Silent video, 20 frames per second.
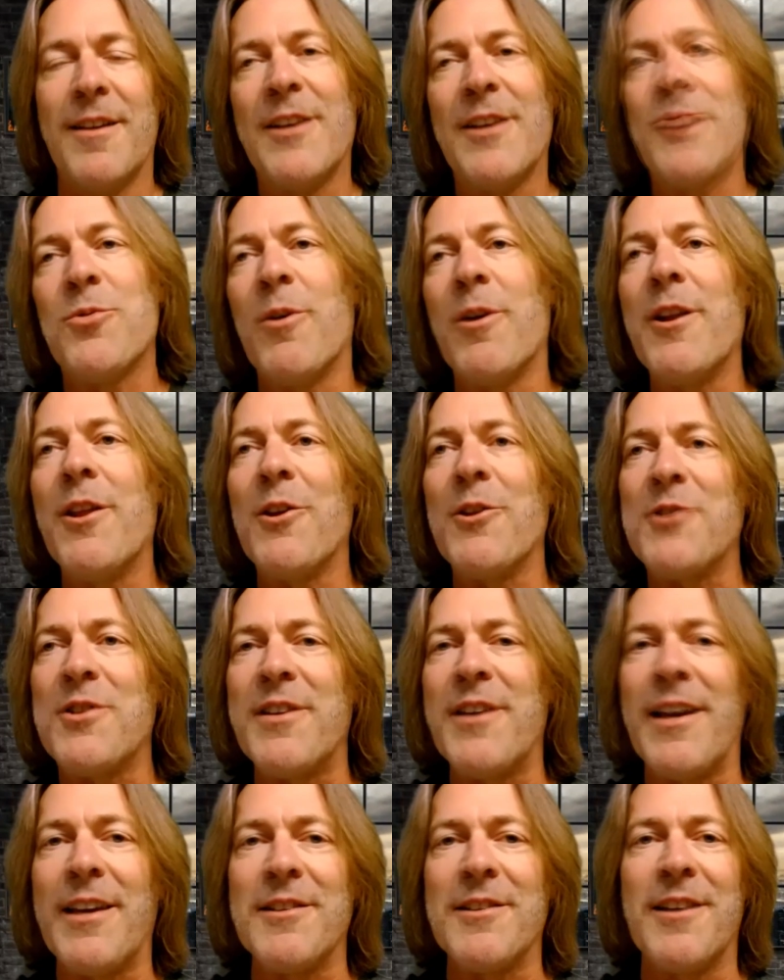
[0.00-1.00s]
It's one of those
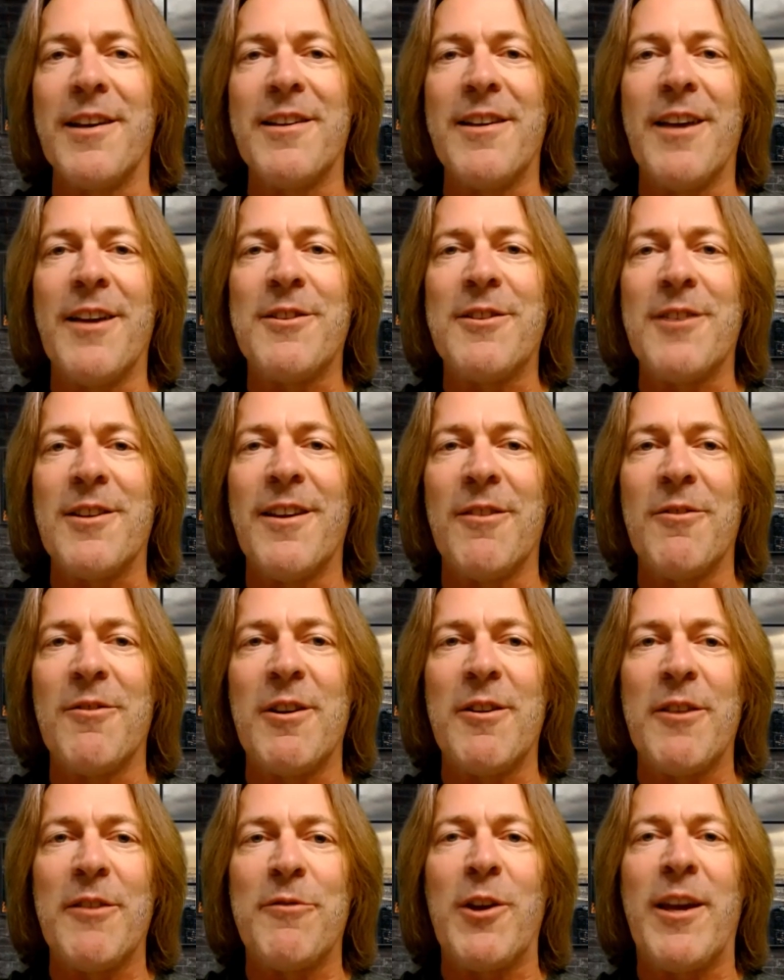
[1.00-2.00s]
things. It's
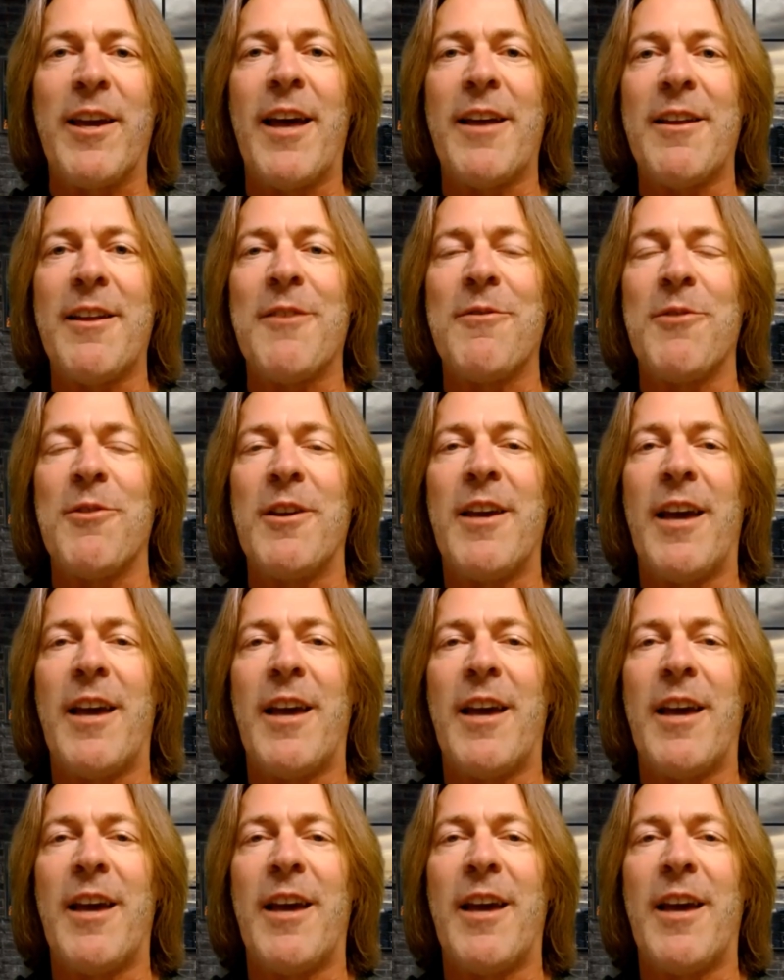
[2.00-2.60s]
if you get